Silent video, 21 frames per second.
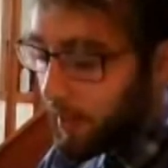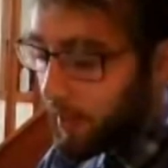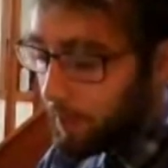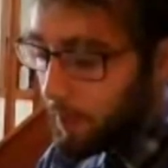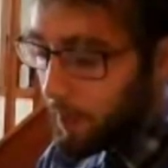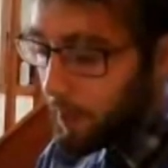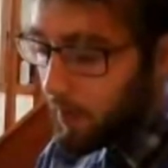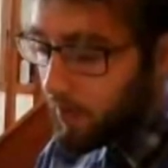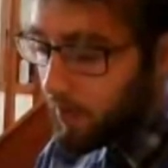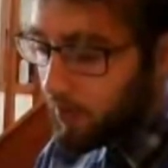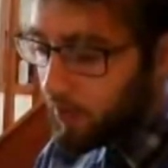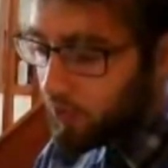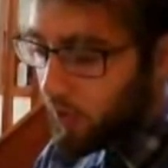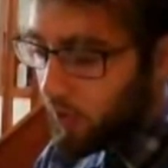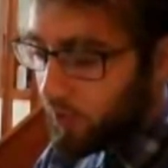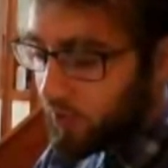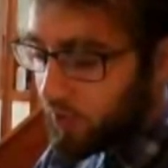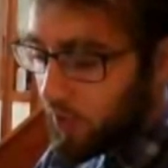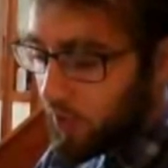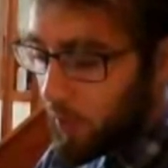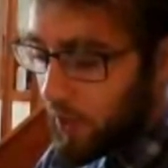at.
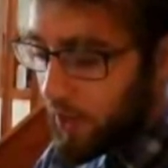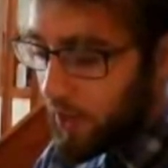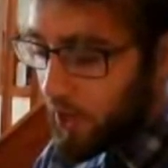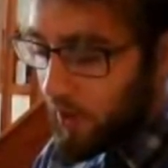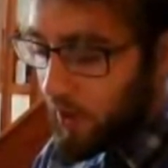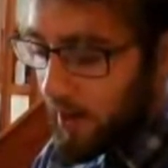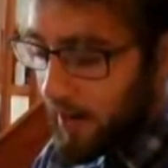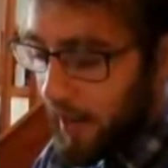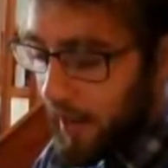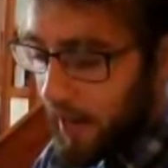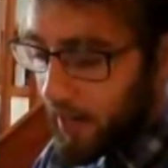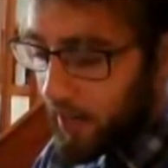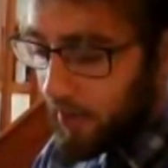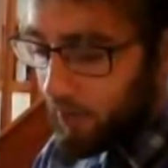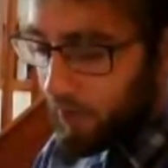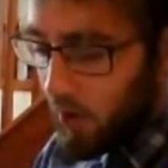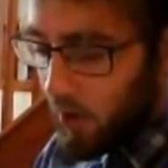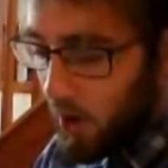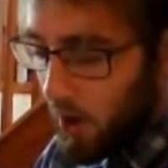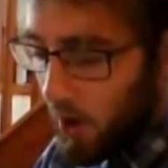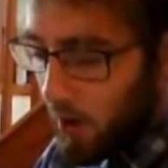So obviously when you're in there
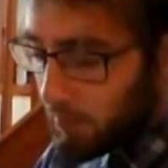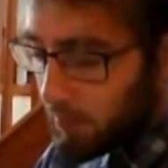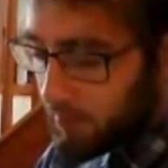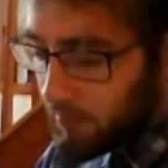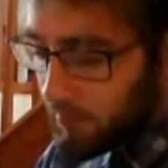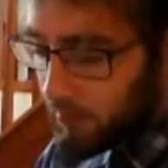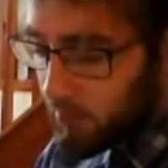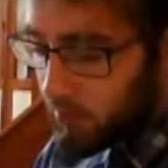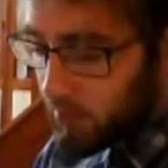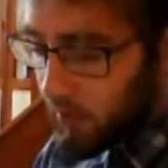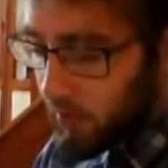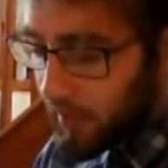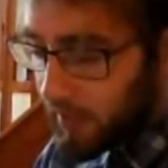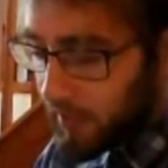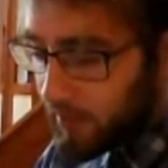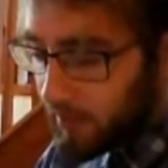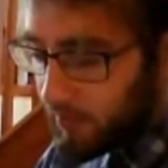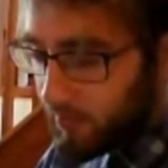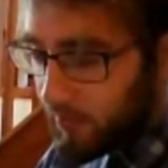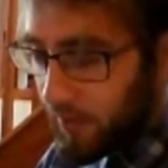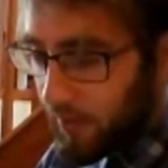and you've got
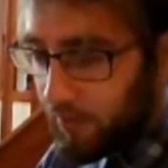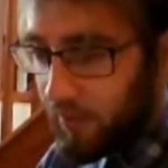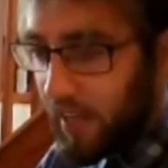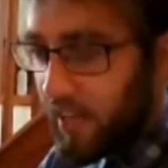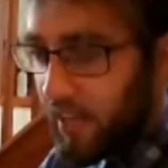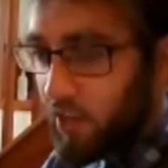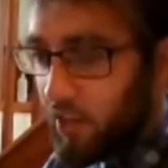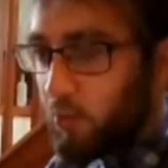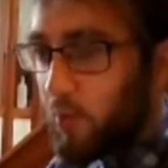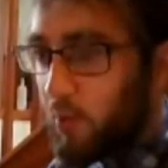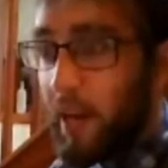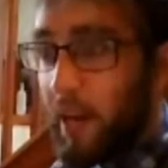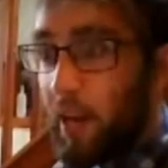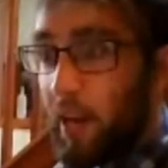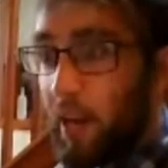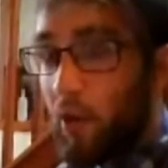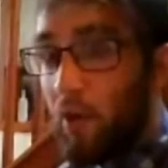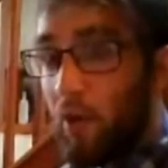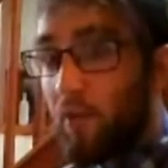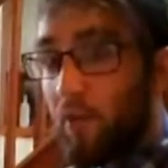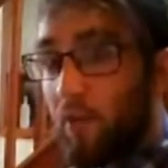15,
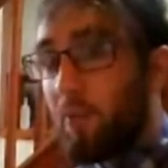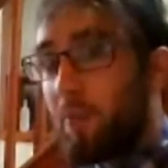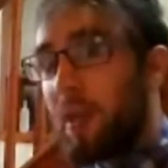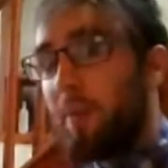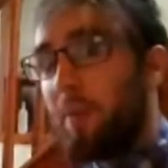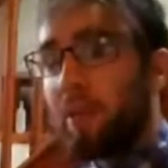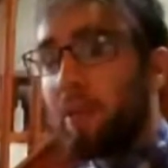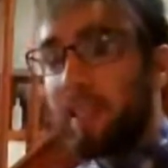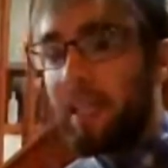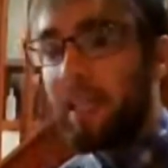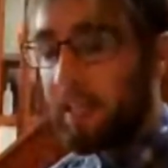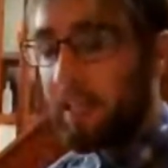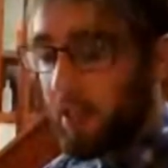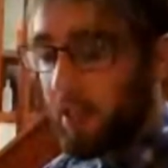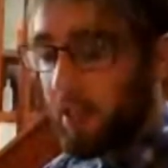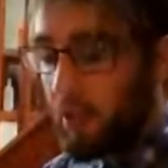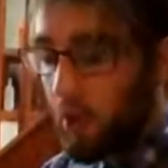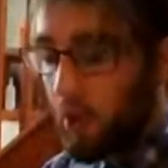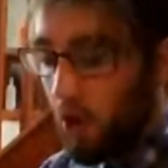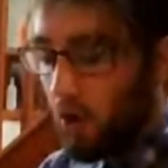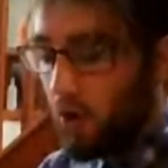20 other people in
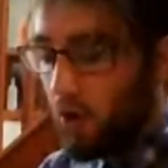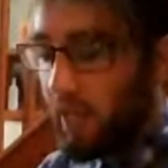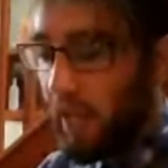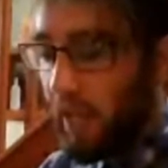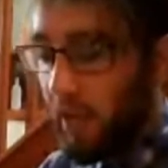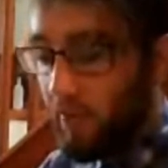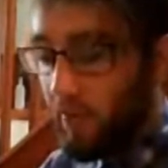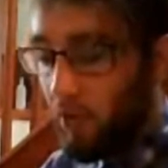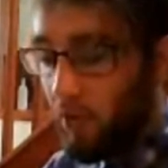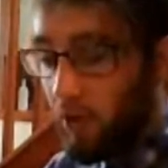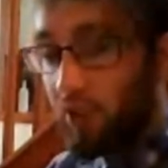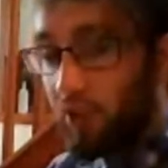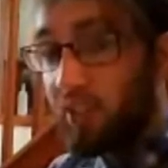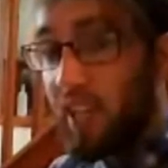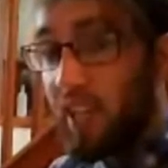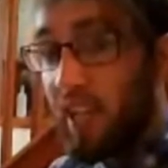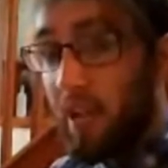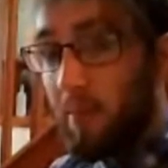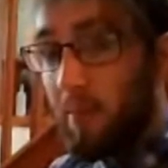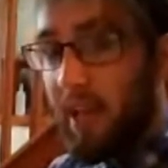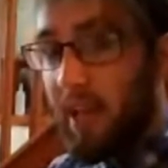there, all kind of
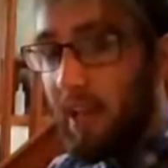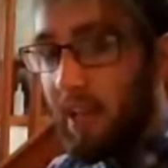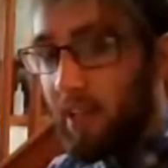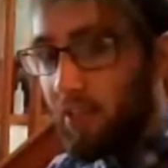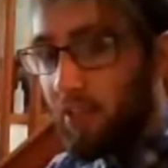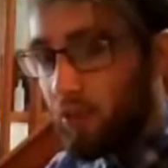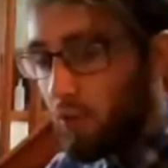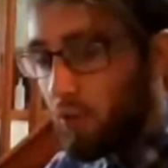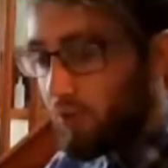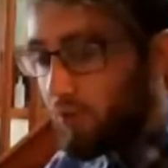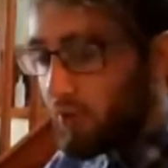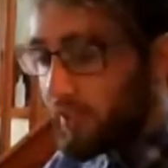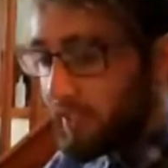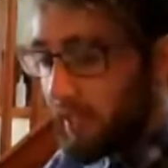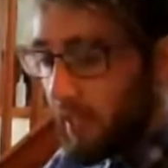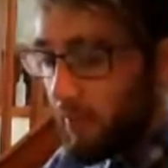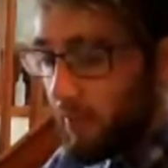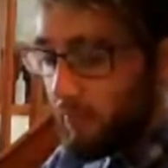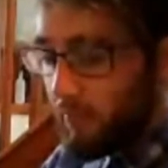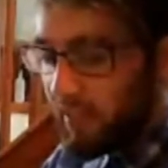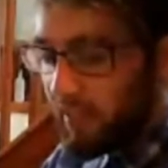your same age, going through
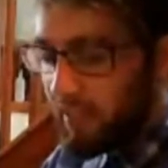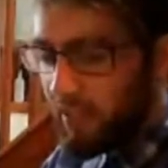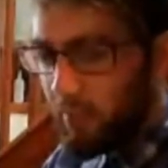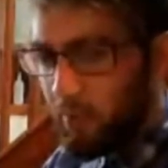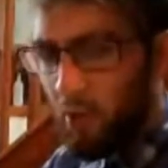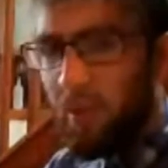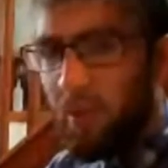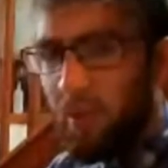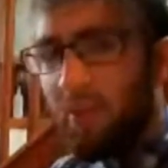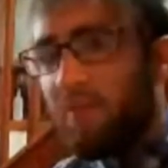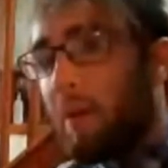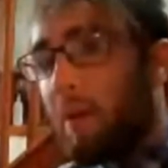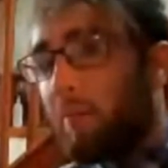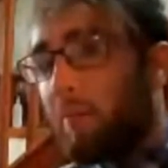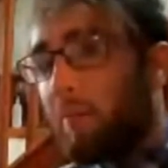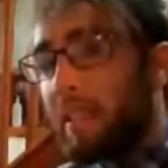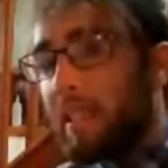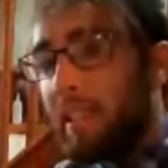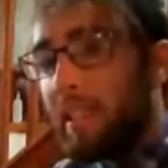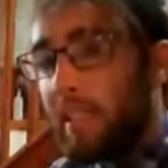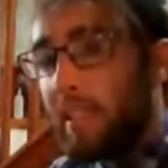the same things, they become your
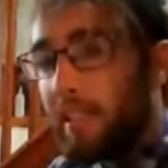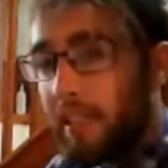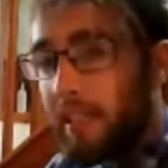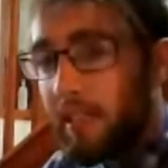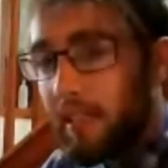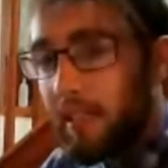family.